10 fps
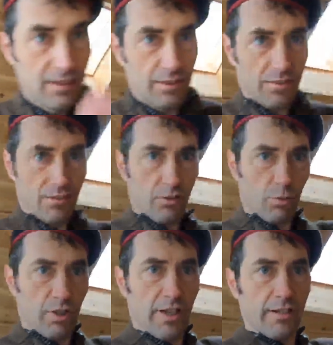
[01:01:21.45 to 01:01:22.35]
This is the
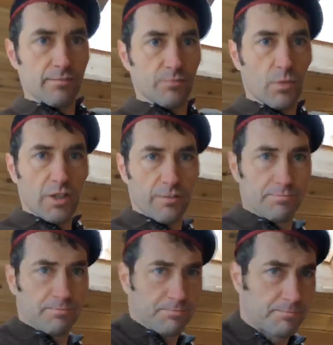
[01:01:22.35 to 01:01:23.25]
Squirrel Hut.
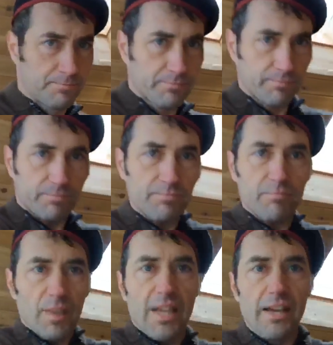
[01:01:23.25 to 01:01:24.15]
Welcome.
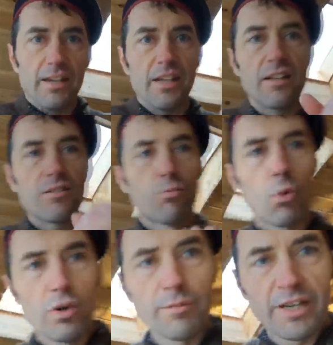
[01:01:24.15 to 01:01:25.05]
And it is
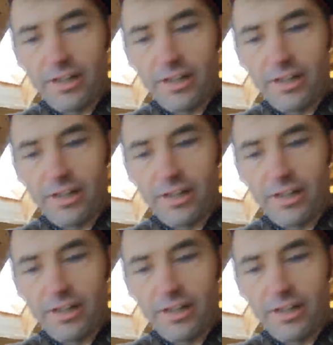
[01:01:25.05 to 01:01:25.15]
warm in